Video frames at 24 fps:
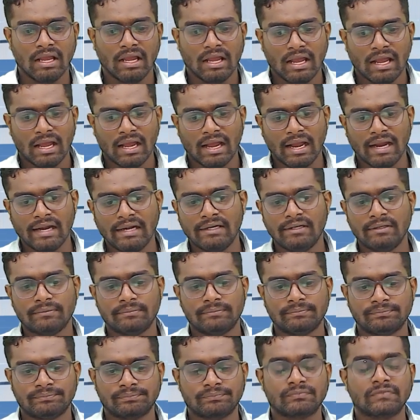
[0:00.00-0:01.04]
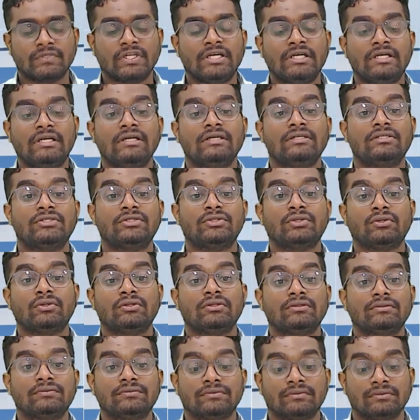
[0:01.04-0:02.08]
and it will
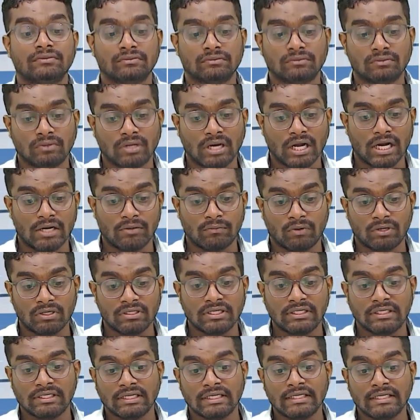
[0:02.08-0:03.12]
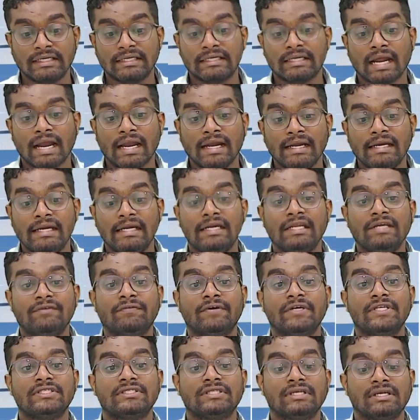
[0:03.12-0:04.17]
show what they are telling. It
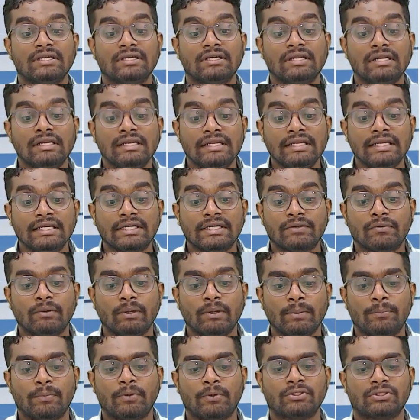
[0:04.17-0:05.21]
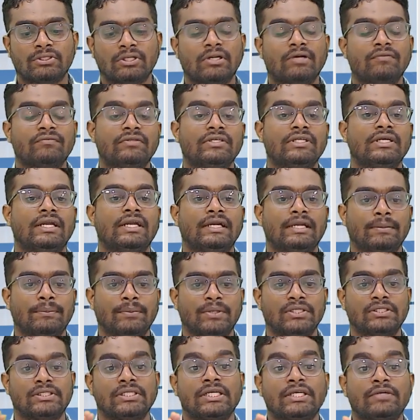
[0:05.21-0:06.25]
identifies the liquid portion of the
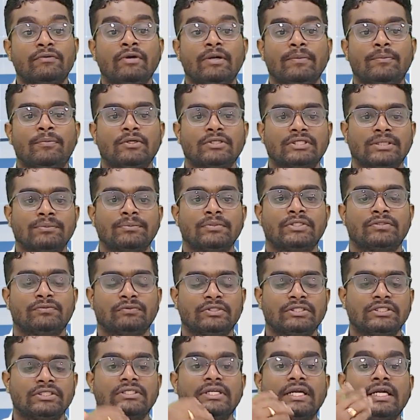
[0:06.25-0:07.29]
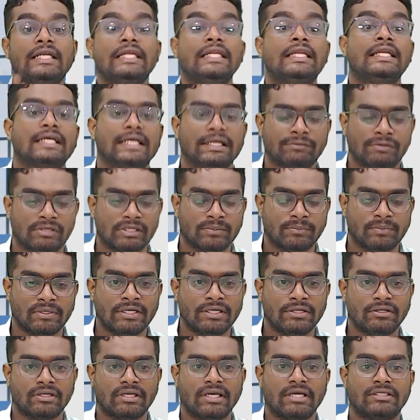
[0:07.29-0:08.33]
enterprise. Liquid portion means which is readily convertible
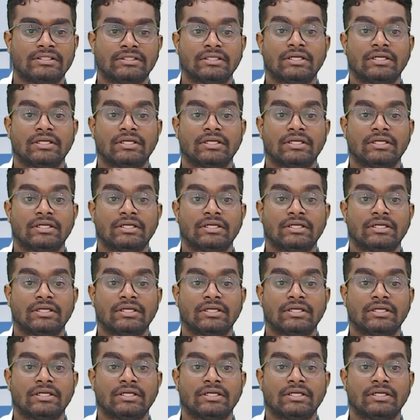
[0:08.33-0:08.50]
into cash.